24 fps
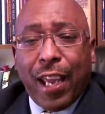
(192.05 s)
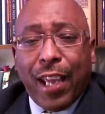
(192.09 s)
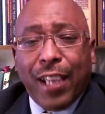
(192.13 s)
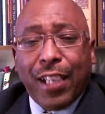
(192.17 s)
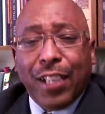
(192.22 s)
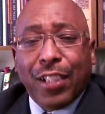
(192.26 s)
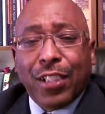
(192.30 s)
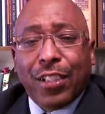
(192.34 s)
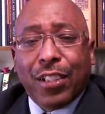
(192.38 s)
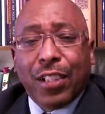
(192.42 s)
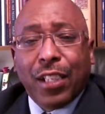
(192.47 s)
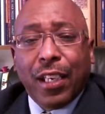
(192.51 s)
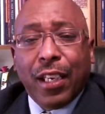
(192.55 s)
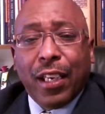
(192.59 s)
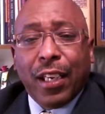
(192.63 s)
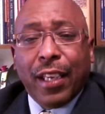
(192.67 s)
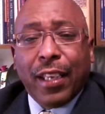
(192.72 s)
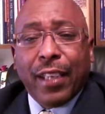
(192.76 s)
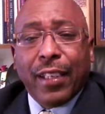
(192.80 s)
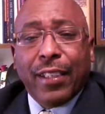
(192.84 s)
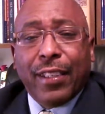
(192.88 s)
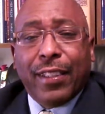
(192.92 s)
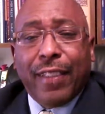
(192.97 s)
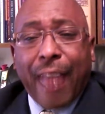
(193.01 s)
can
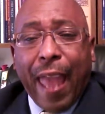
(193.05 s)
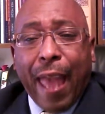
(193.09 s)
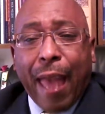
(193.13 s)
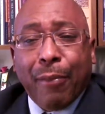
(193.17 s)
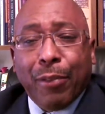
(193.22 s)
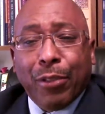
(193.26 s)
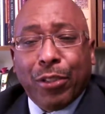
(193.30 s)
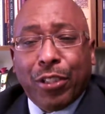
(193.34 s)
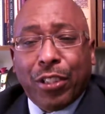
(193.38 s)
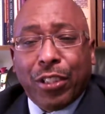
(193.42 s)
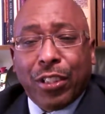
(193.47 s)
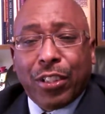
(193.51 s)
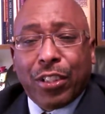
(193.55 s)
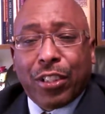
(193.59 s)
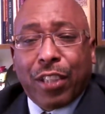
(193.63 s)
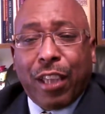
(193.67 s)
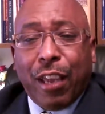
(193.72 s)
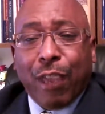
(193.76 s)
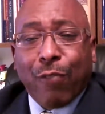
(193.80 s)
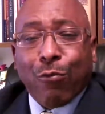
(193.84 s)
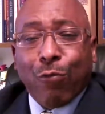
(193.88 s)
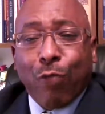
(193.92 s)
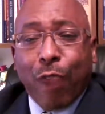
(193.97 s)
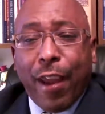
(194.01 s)
range from
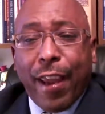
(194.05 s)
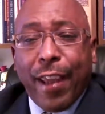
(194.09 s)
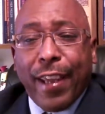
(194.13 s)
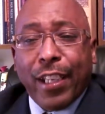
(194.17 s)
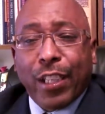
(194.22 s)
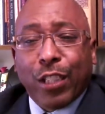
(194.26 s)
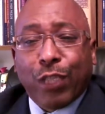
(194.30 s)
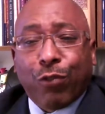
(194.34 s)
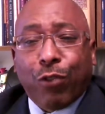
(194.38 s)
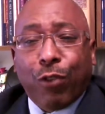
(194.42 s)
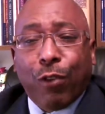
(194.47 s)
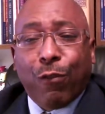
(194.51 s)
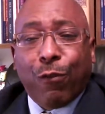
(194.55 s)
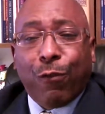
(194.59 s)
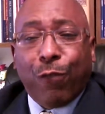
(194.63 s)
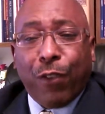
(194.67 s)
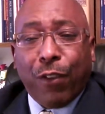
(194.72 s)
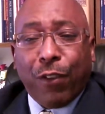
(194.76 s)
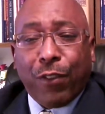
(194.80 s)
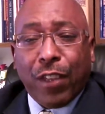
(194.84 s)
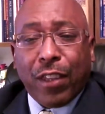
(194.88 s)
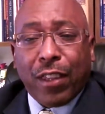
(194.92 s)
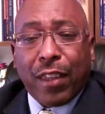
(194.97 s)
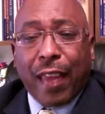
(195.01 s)
50000 to
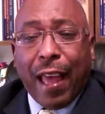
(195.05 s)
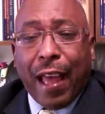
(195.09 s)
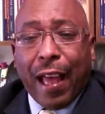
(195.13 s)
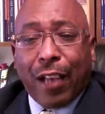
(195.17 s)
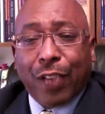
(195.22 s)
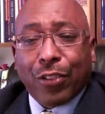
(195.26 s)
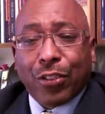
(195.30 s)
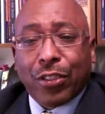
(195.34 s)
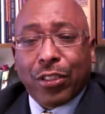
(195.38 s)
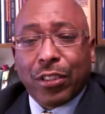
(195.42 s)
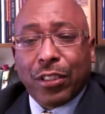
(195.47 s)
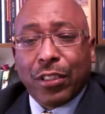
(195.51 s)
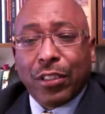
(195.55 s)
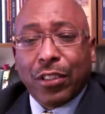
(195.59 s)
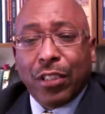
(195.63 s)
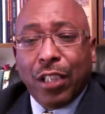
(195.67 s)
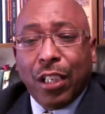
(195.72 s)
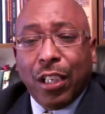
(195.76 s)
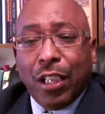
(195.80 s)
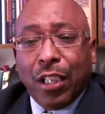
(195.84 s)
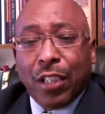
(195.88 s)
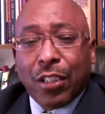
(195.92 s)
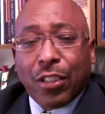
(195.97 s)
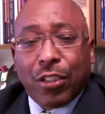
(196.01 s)

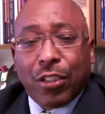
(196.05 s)
300000